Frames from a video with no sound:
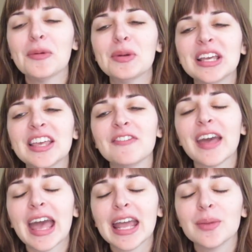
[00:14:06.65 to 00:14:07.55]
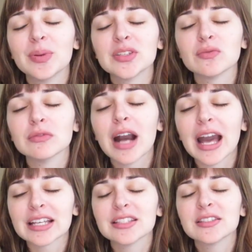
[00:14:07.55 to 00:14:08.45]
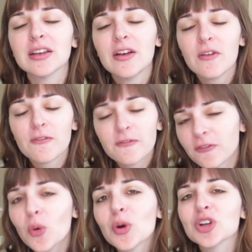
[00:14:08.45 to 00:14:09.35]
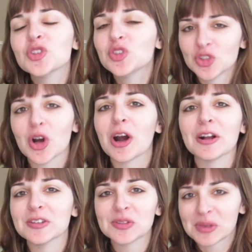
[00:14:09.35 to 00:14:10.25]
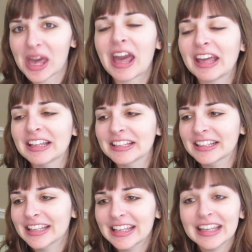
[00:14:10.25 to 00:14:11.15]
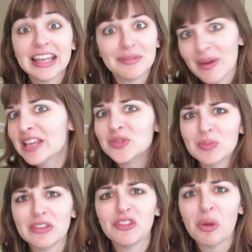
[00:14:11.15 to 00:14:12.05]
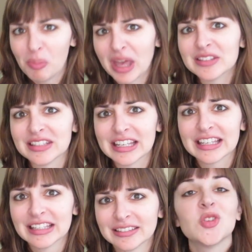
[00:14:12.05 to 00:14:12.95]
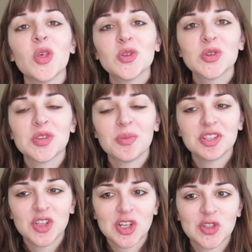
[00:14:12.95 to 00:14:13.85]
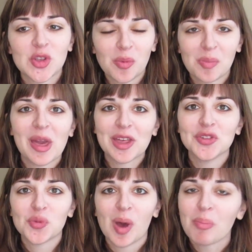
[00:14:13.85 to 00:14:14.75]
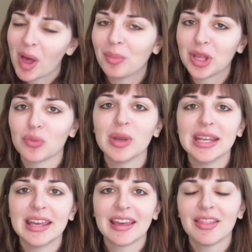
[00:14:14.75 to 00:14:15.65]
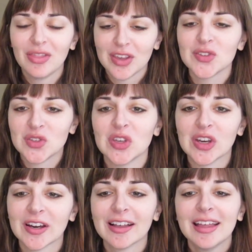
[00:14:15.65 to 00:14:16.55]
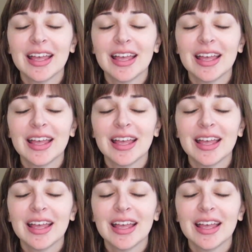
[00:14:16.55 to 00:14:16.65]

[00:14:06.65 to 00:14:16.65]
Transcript: I don't want to give Oedipus Rex four stars, okay? It makes me feel basic. So those are some of the changes I'll be making to my public reading this year.